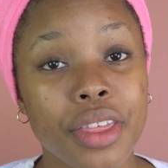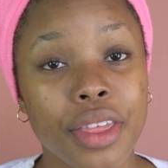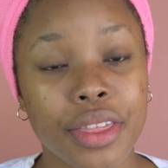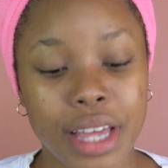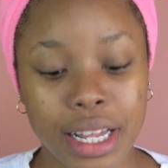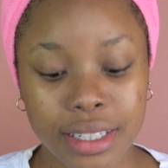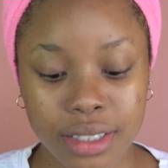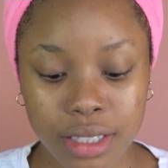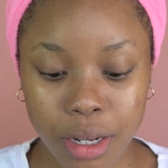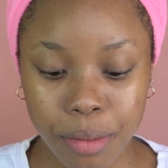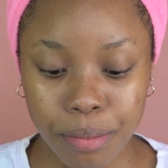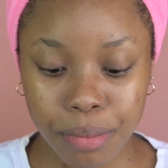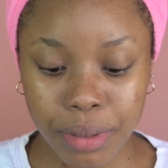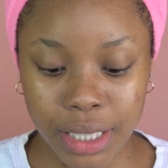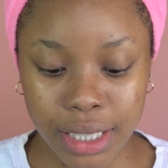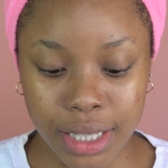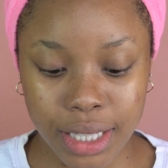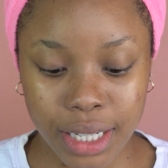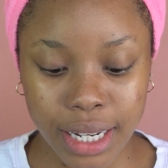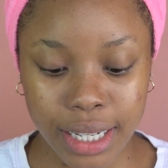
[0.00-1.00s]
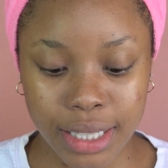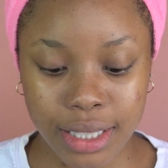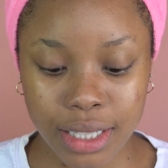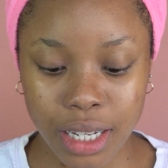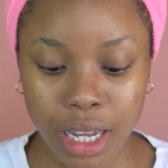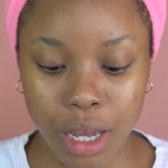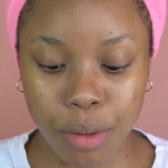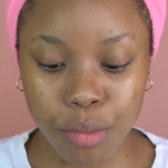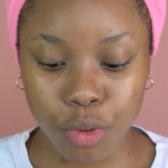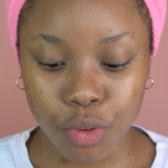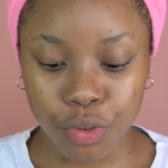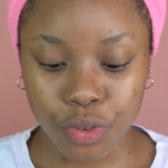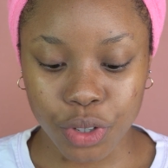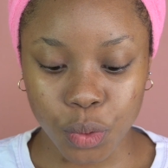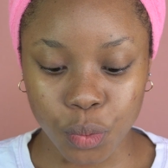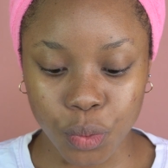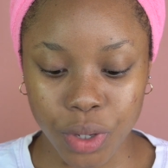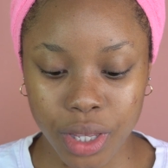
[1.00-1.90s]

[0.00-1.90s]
that that's complete, the next thing I move in